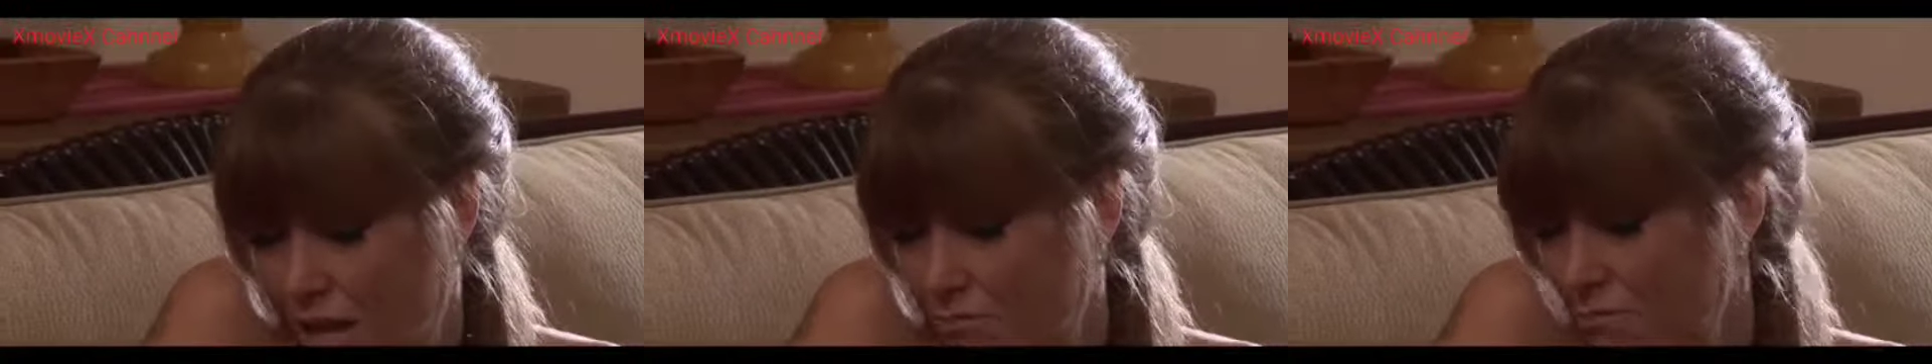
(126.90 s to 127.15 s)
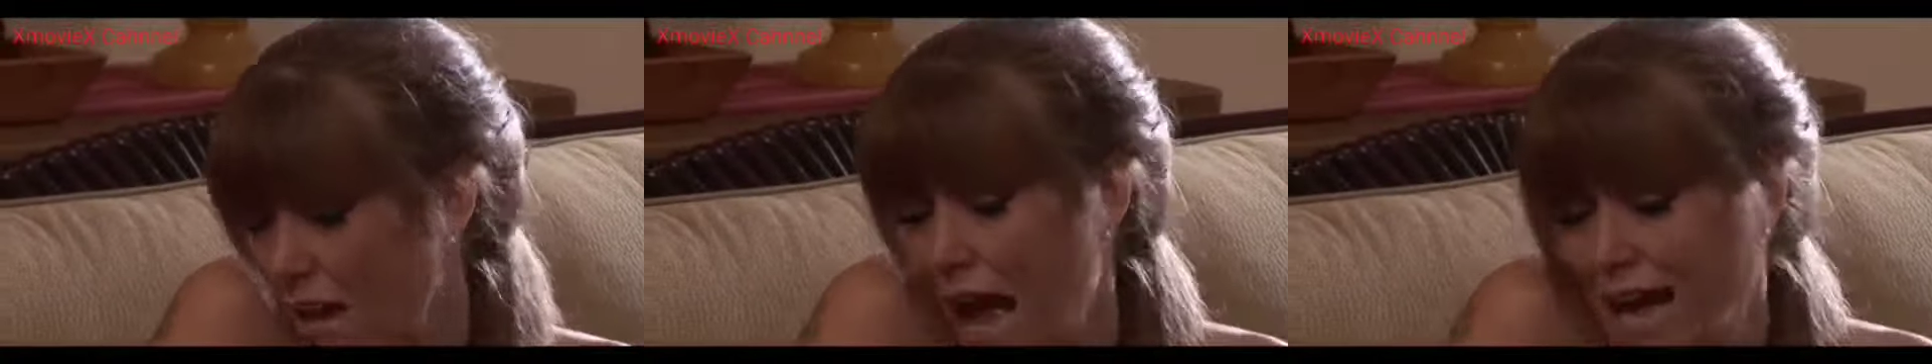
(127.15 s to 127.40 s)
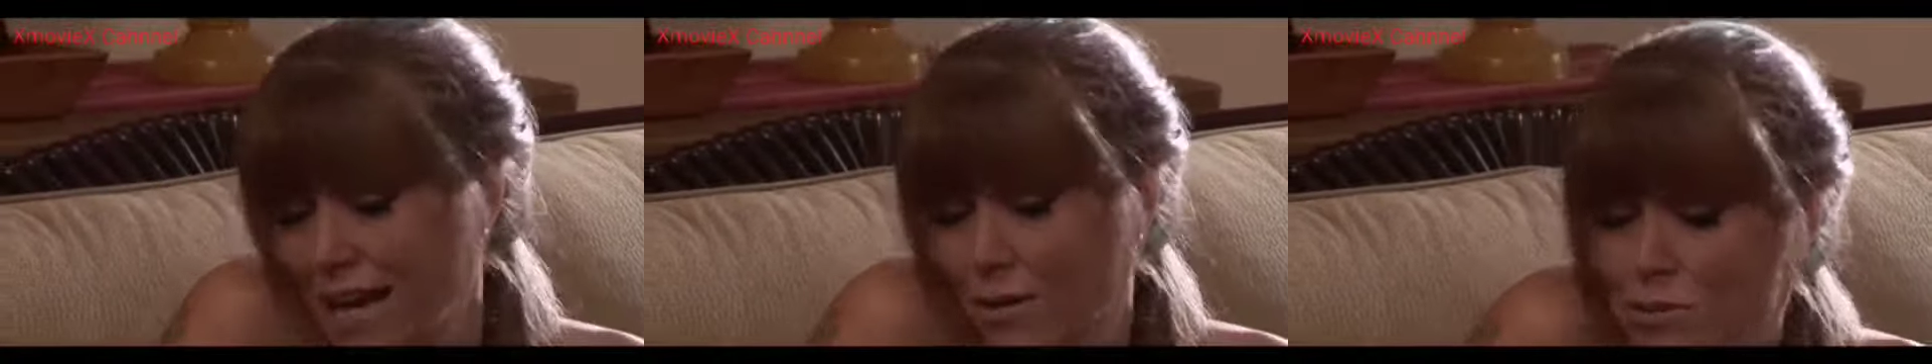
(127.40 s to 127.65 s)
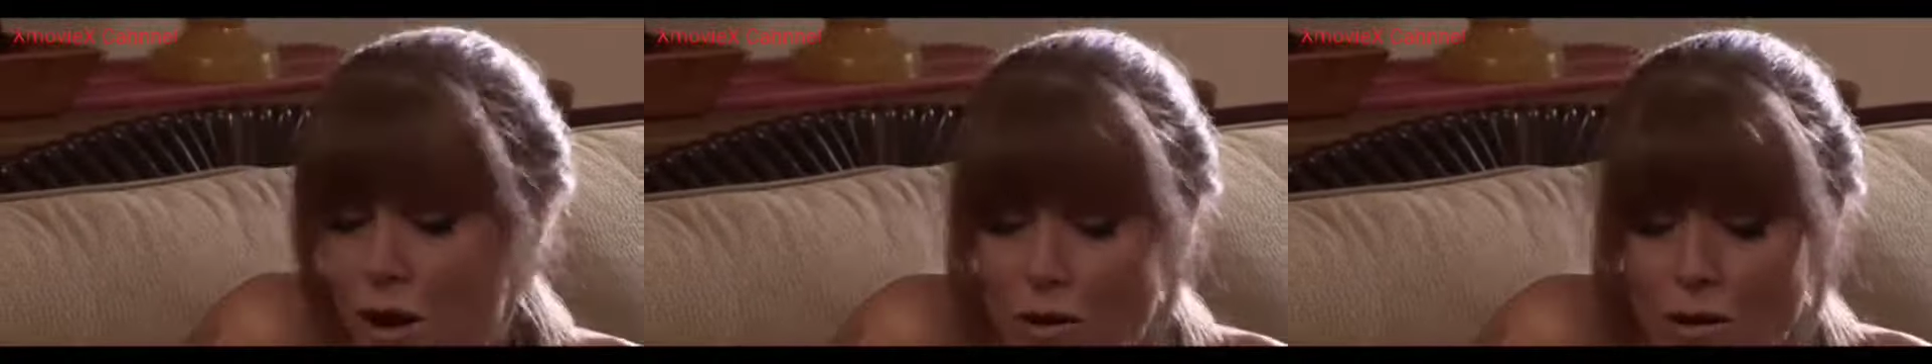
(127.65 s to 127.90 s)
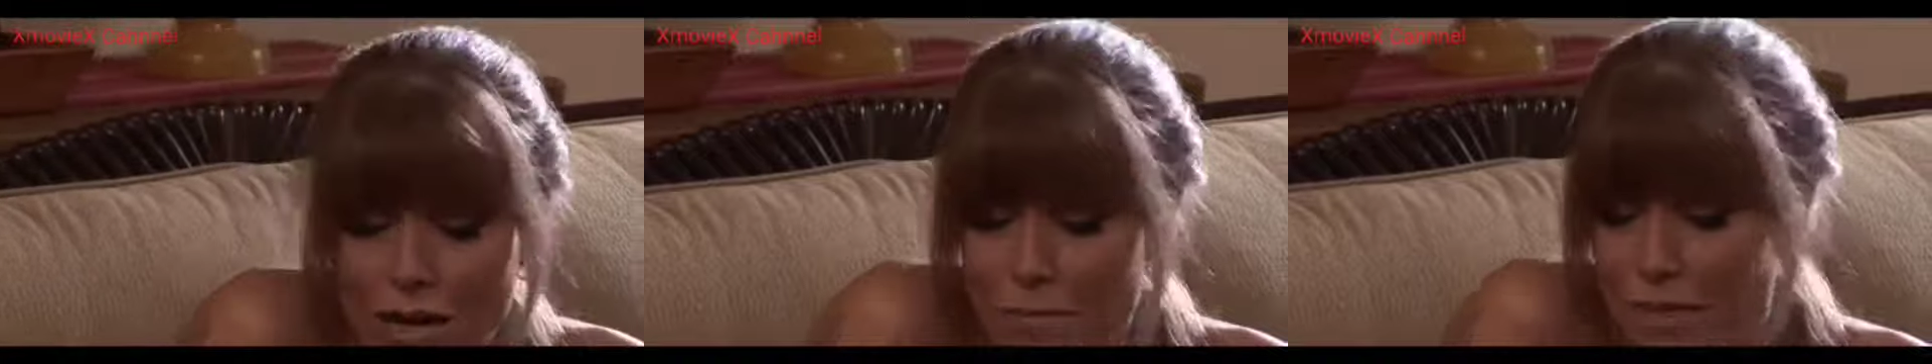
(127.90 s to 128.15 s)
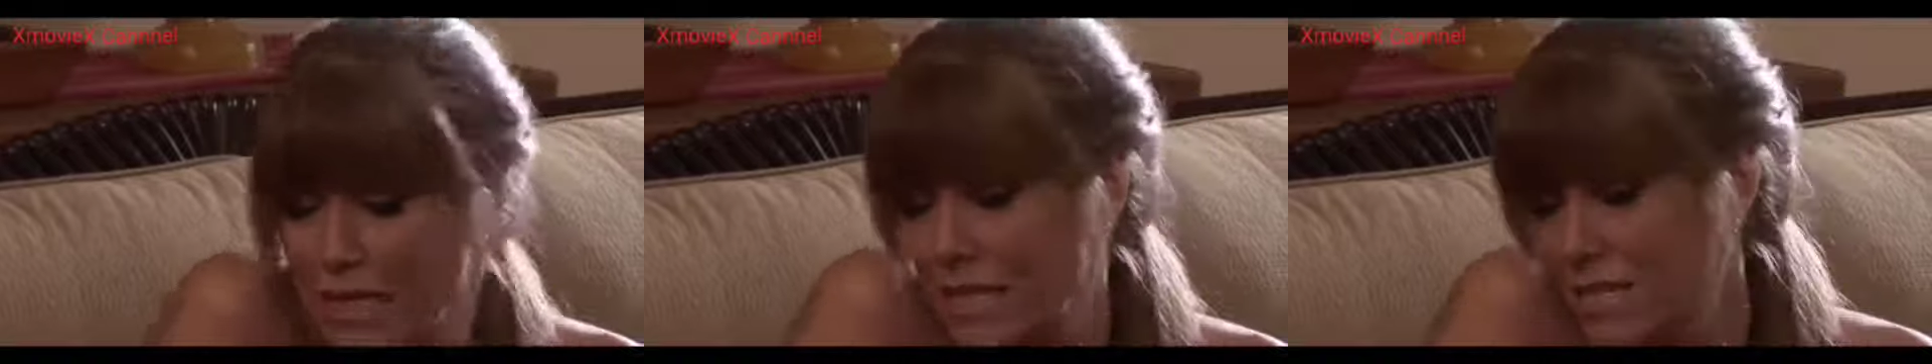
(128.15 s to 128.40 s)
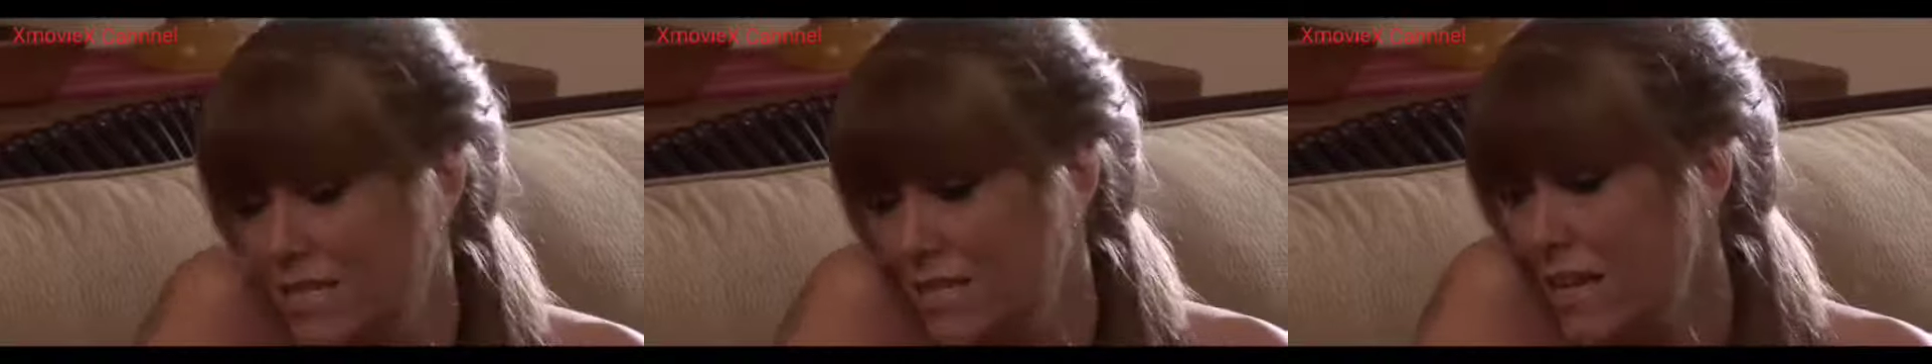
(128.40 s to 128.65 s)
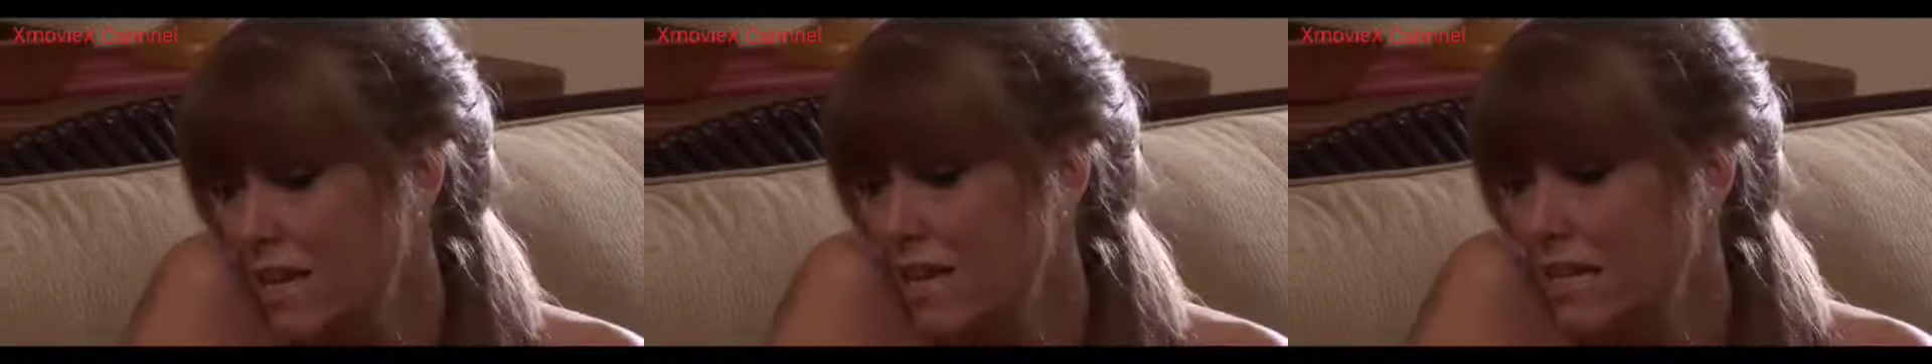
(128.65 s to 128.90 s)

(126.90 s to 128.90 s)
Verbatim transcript: I, I don't know. I mean, he's